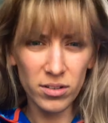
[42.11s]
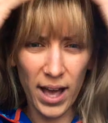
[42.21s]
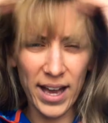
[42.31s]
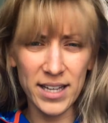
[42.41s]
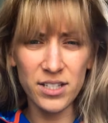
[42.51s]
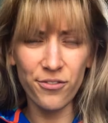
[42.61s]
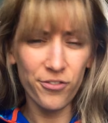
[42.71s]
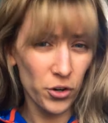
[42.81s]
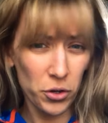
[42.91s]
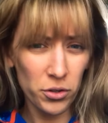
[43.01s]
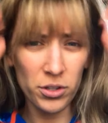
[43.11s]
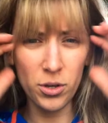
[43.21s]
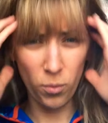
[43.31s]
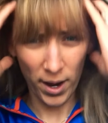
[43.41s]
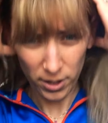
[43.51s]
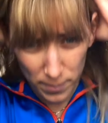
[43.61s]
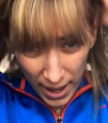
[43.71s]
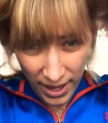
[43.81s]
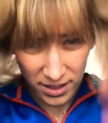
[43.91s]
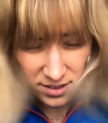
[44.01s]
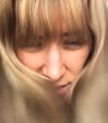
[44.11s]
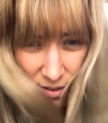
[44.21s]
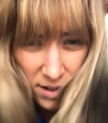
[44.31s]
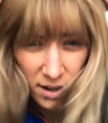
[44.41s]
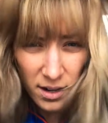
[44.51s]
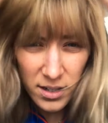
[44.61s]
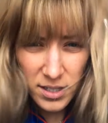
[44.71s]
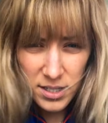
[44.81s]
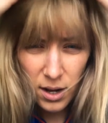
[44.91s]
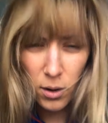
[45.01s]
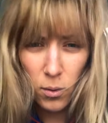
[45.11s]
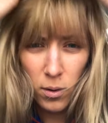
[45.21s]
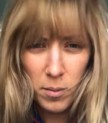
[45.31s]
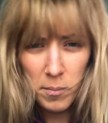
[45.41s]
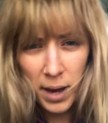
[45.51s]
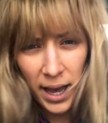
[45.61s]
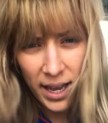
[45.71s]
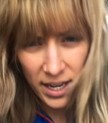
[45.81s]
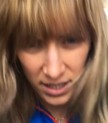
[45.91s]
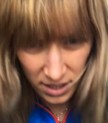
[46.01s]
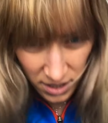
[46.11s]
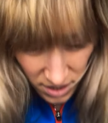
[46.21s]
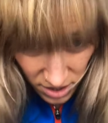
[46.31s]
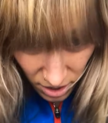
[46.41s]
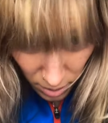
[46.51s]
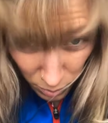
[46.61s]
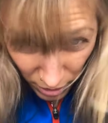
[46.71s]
I guess, full you want your bangs. So mine start